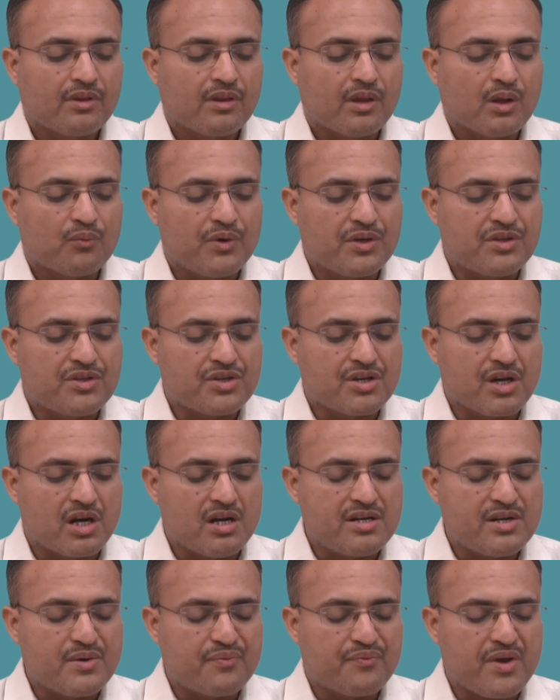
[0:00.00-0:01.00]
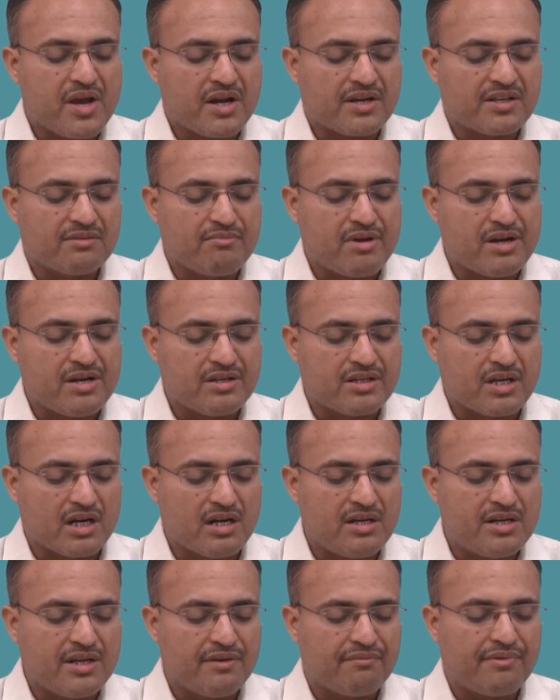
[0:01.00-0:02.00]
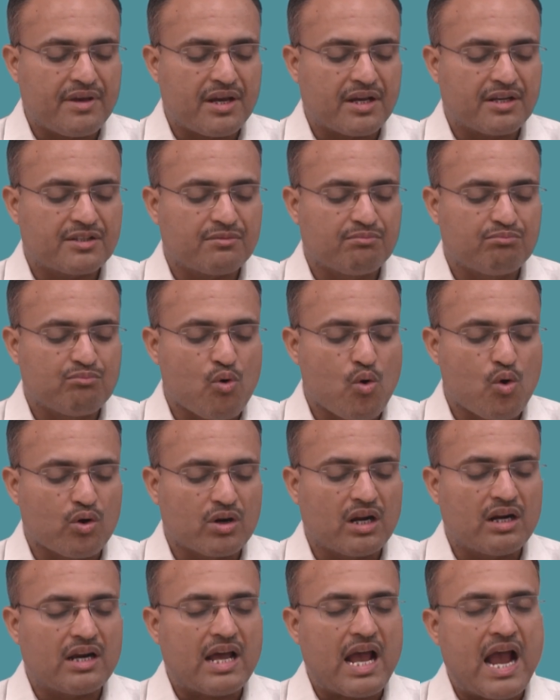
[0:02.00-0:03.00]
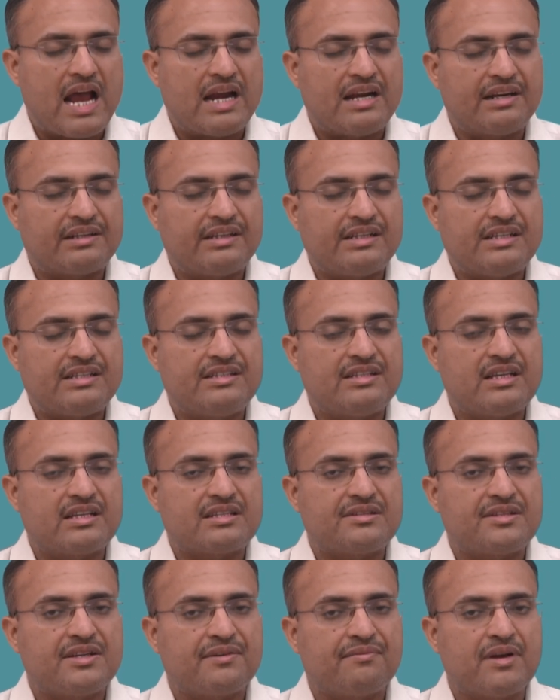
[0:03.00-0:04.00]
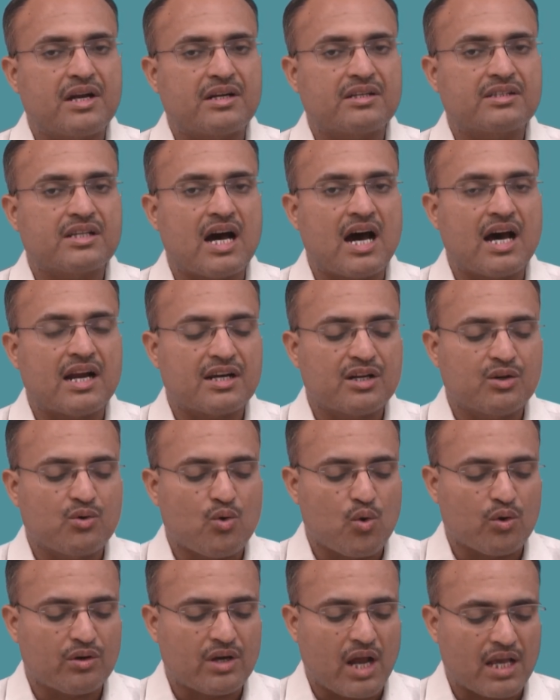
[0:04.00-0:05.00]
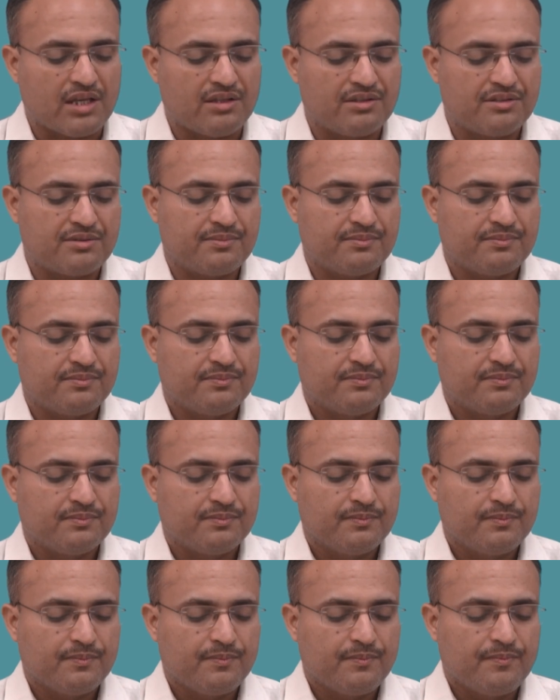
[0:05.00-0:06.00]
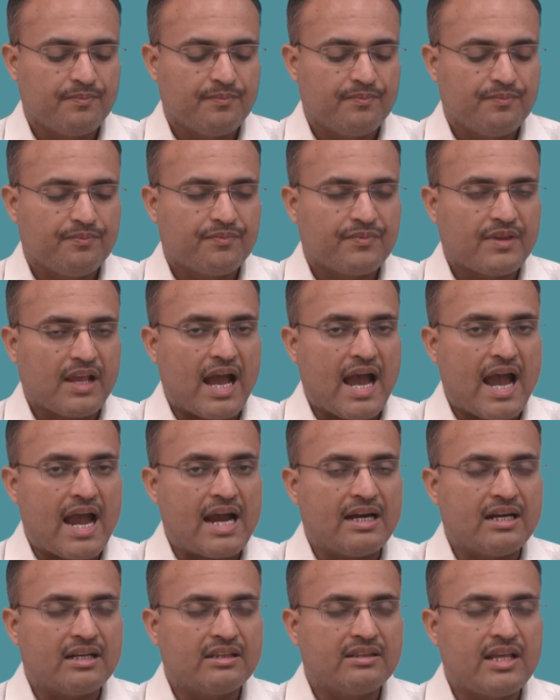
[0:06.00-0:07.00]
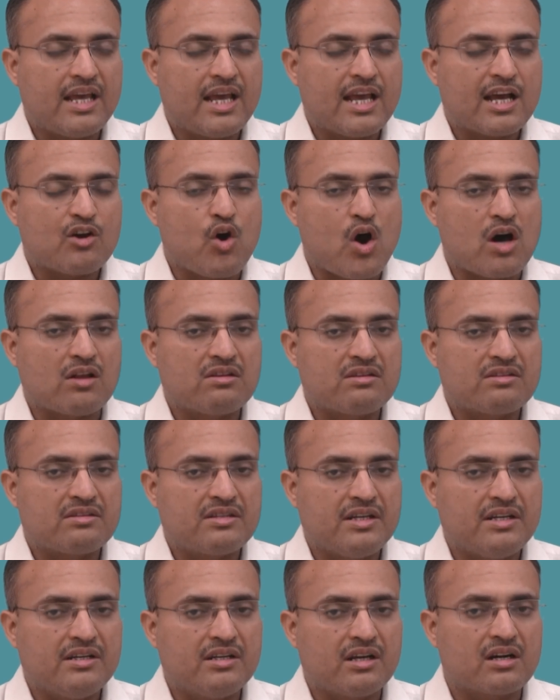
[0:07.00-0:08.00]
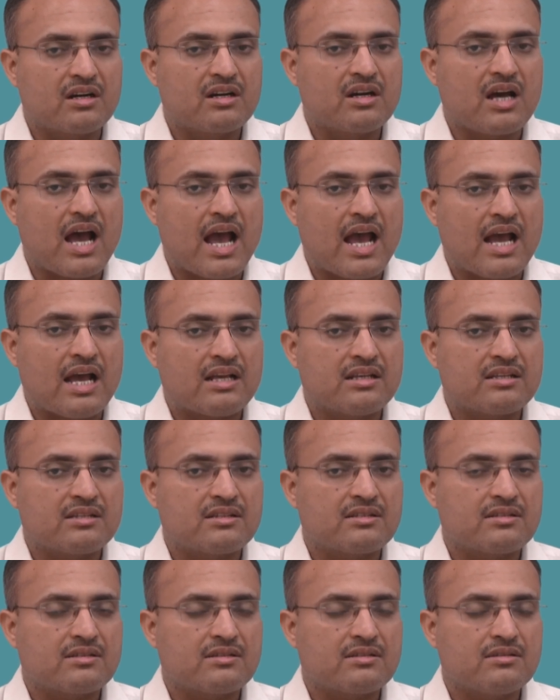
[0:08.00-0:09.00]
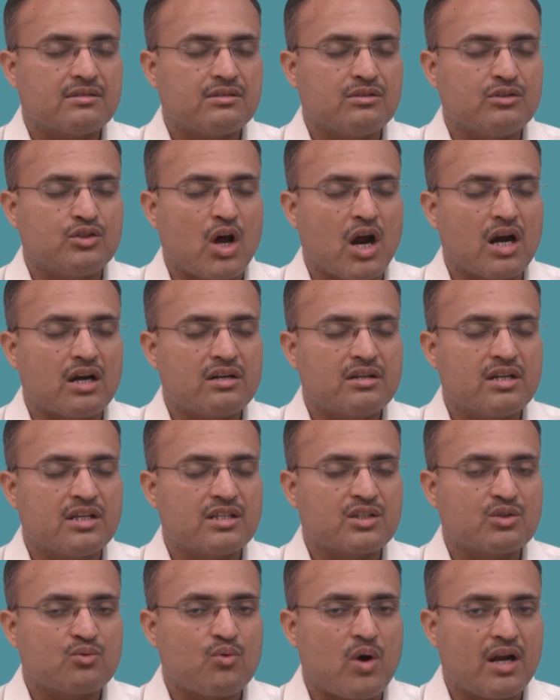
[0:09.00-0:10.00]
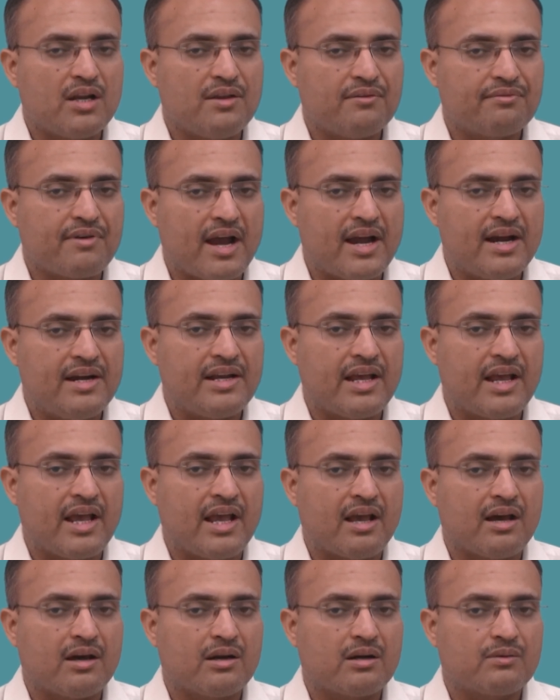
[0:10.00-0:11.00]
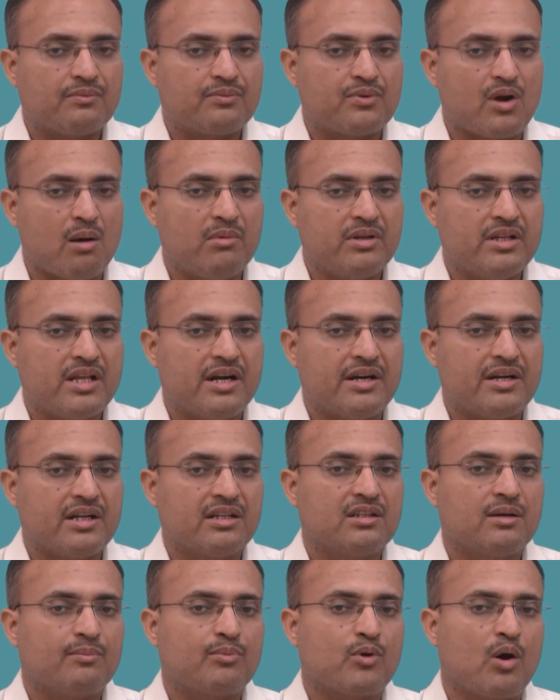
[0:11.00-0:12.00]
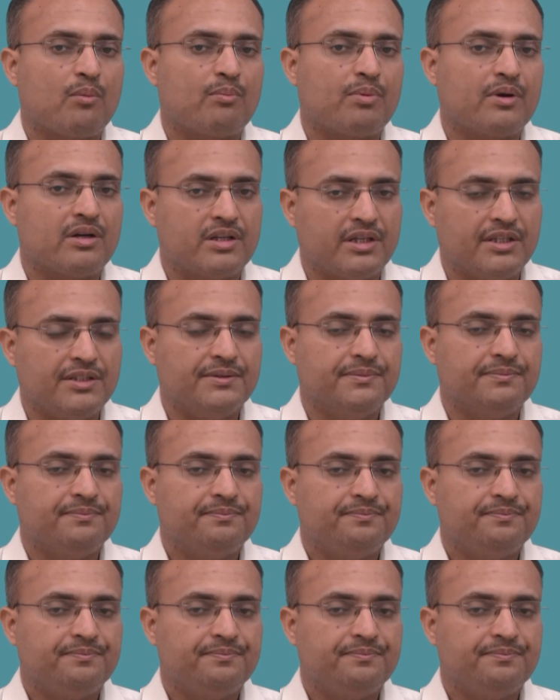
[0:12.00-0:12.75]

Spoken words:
physical defect, mental defect, moral and religious defects are recognized and they considered as not disqualified heir from inheriting the property.